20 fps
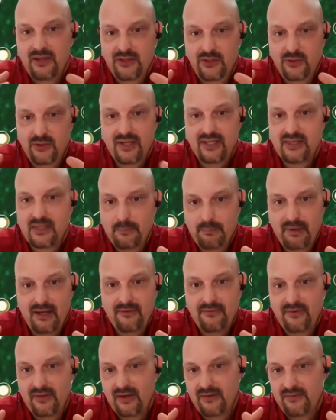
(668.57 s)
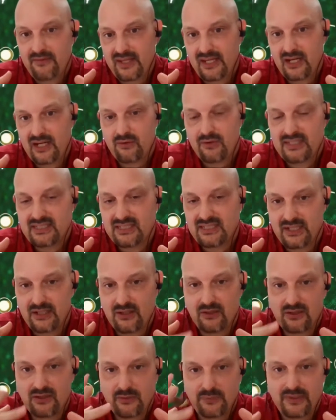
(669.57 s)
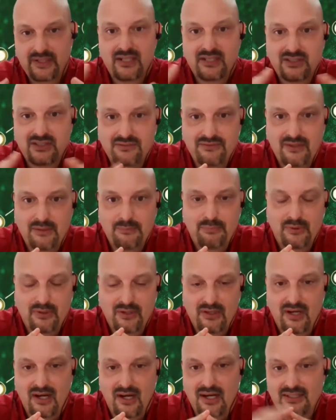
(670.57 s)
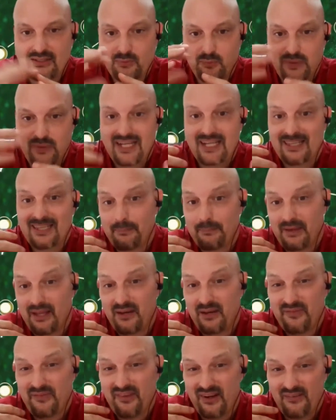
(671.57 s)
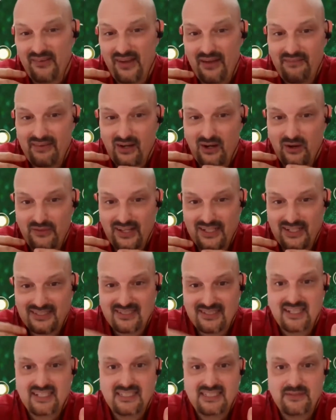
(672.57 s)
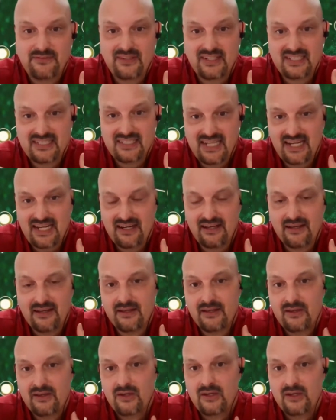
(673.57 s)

You get the benefit of the increased yield, the reduction of input costs. We get the benefit of having all that scientific data